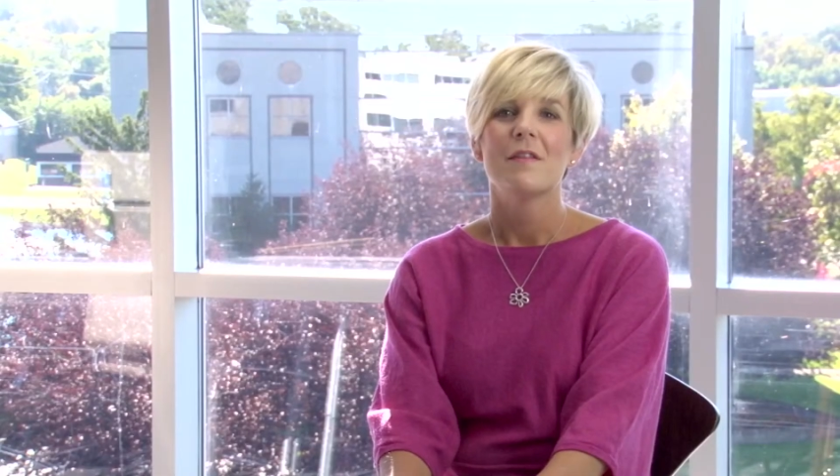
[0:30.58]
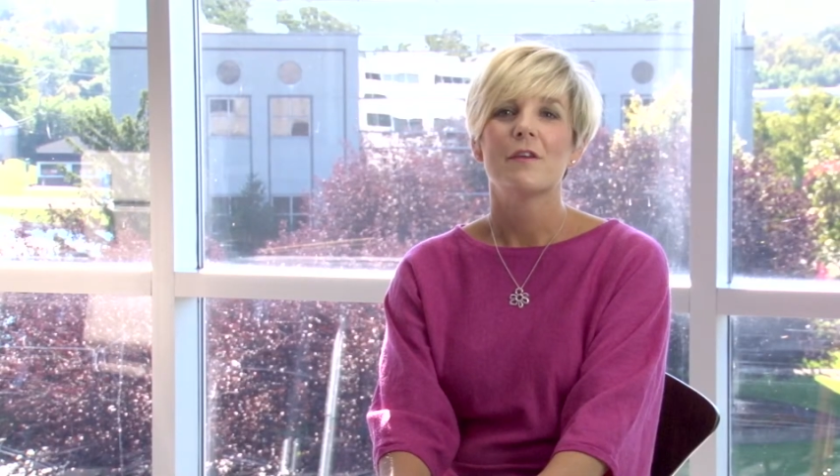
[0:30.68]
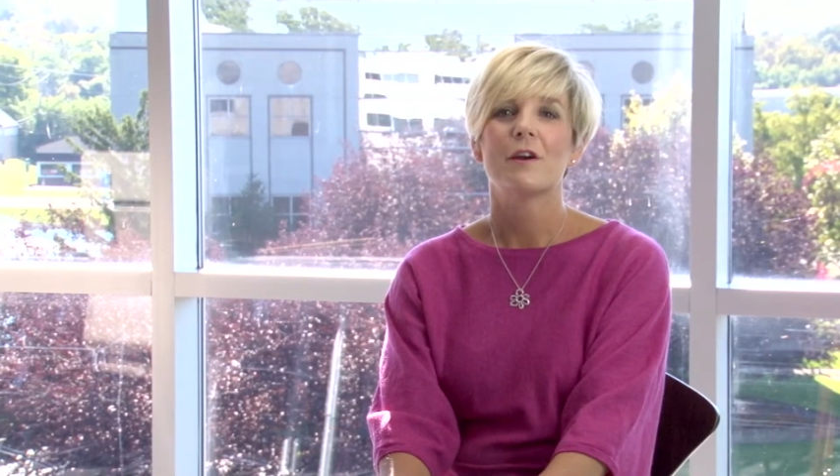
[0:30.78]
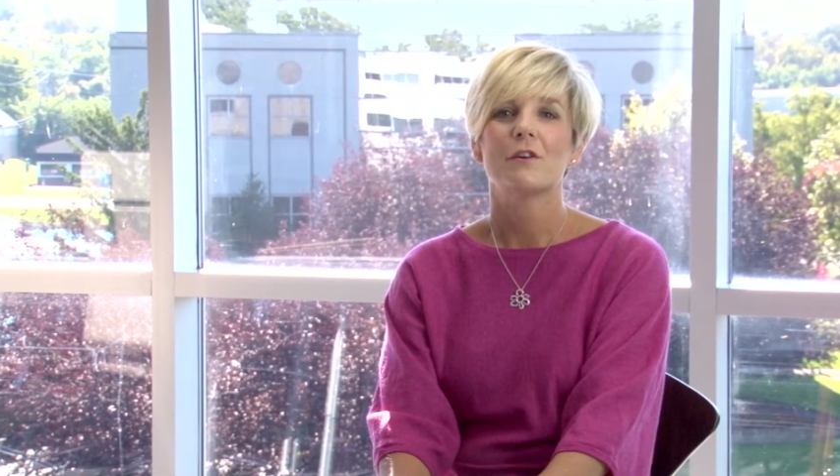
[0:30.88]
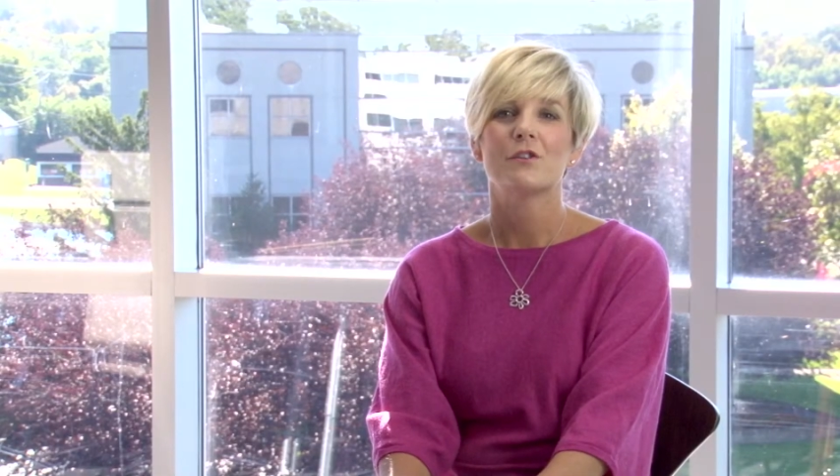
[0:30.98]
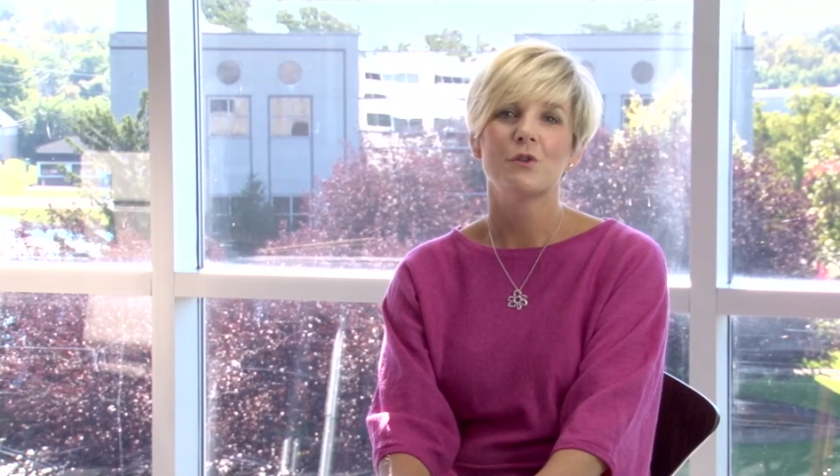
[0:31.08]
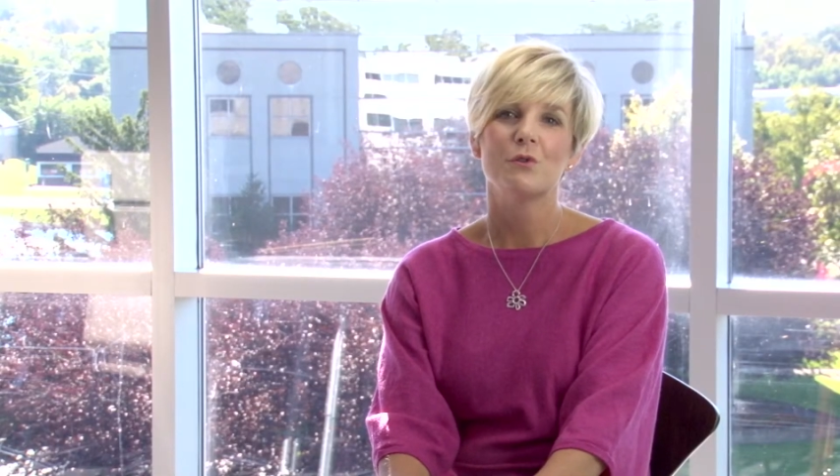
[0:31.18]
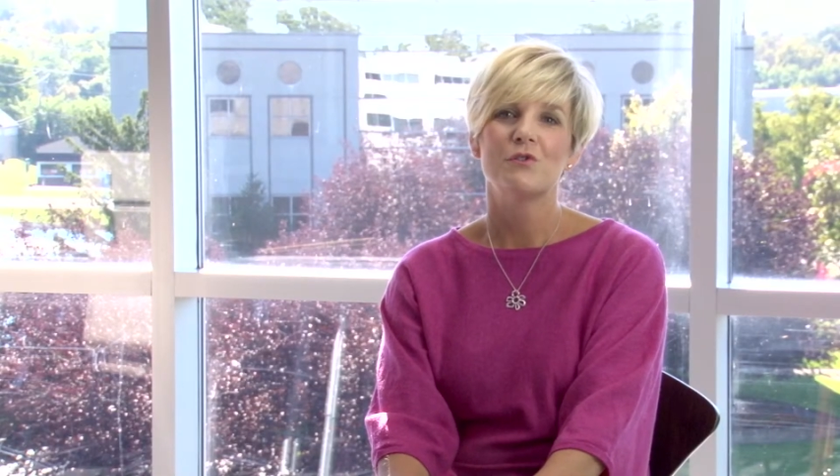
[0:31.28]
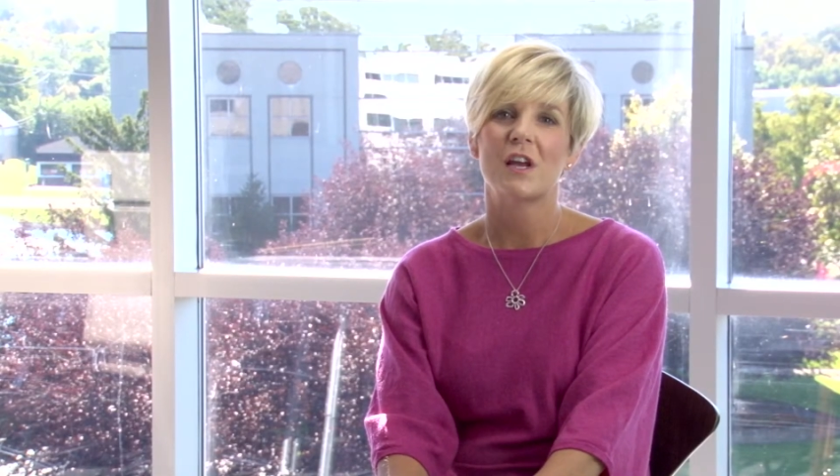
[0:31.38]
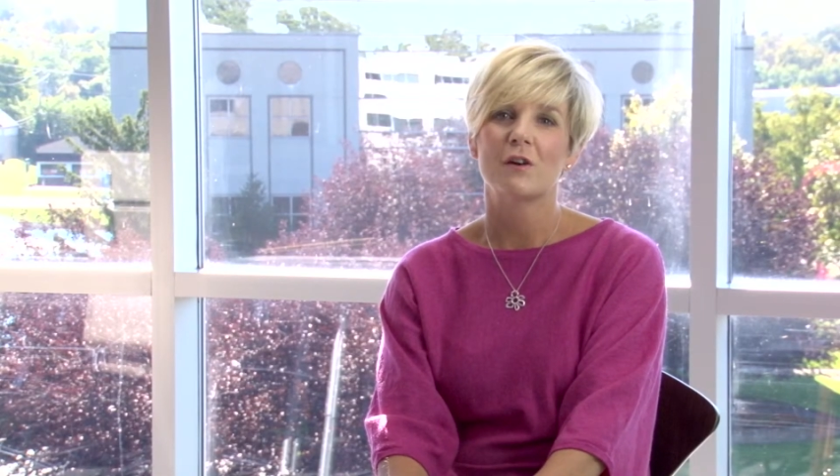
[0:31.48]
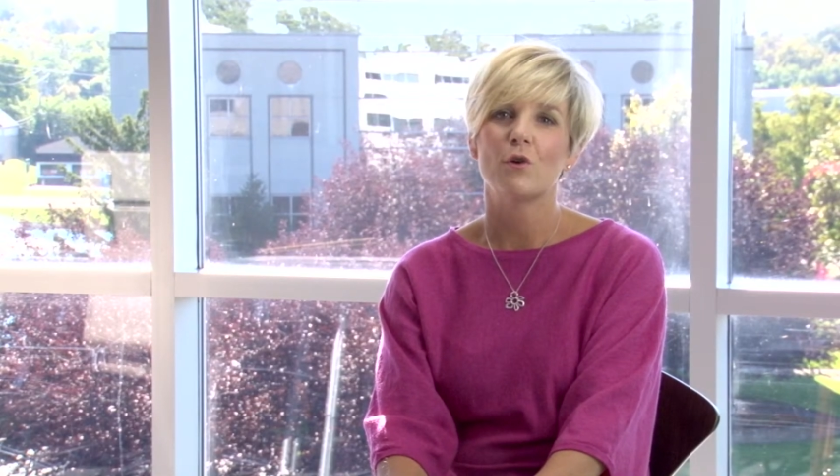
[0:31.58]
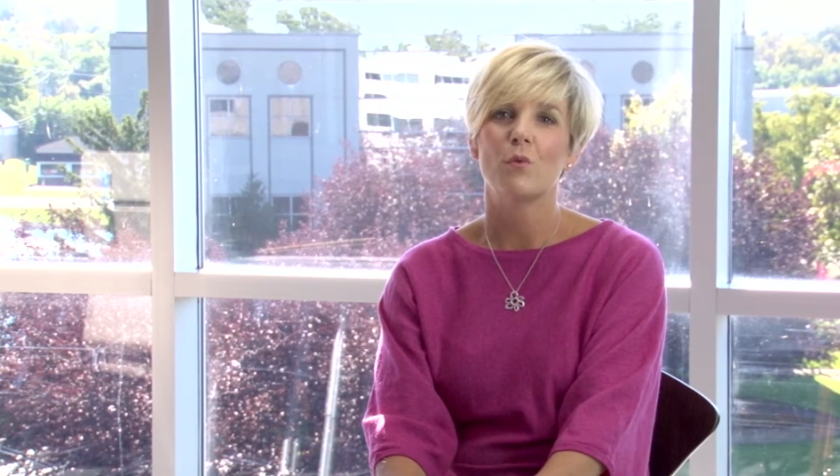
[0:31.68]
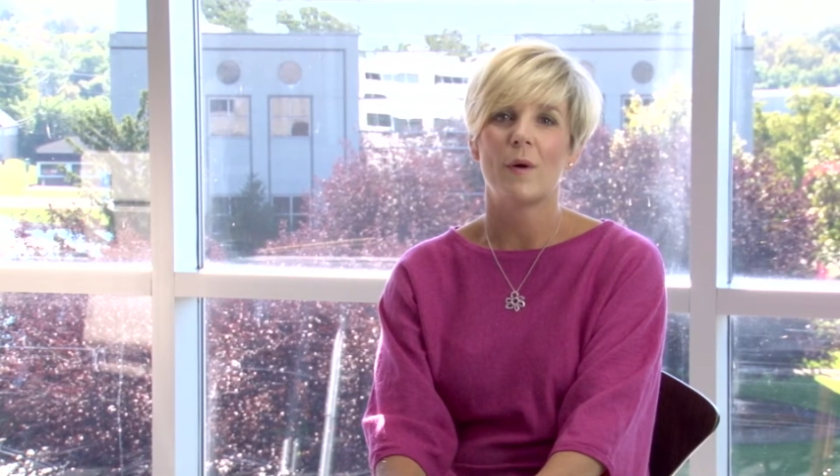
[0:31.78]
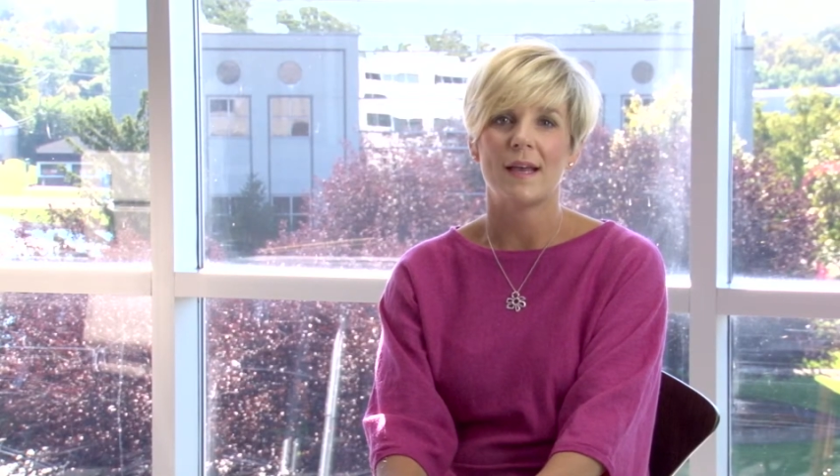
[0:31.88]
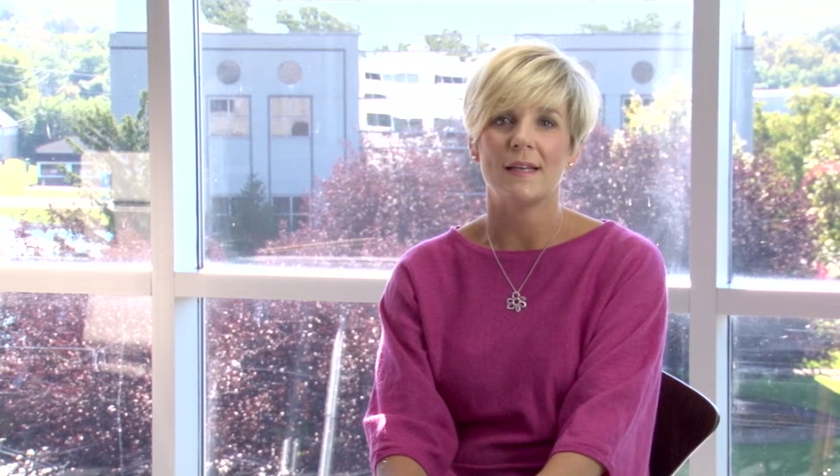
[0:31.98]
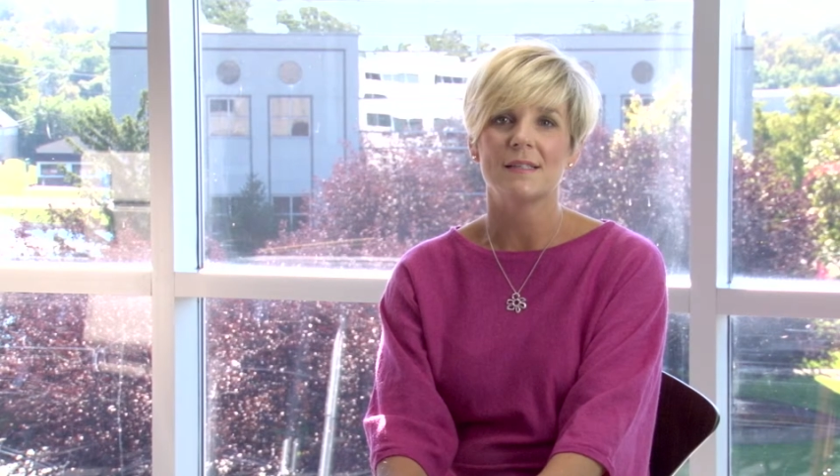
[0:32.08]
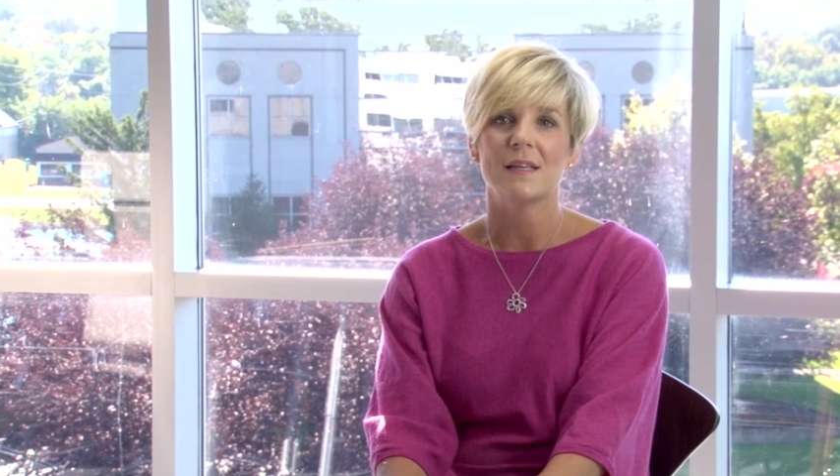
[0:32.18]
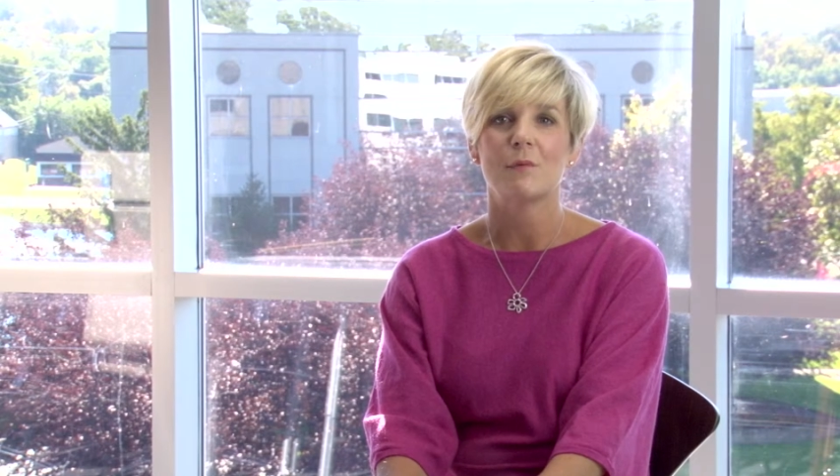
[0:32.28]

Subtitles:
There are two general ways